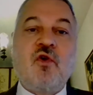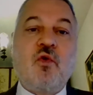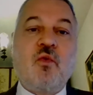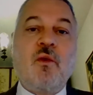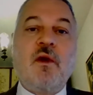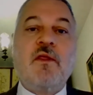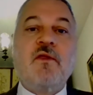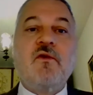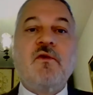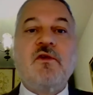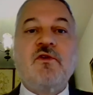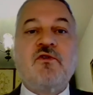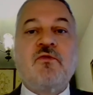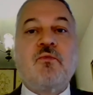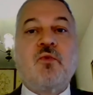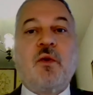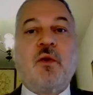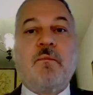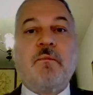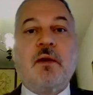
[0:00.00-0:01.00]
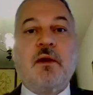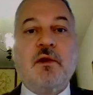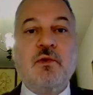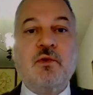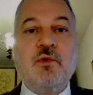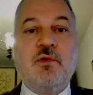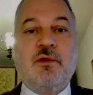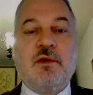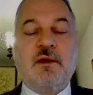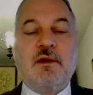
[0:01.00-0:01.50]
or whether it's more
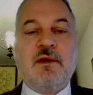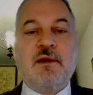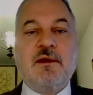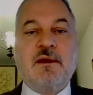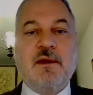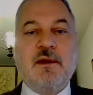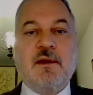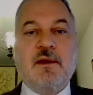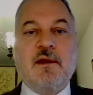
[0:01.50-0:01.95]
polluting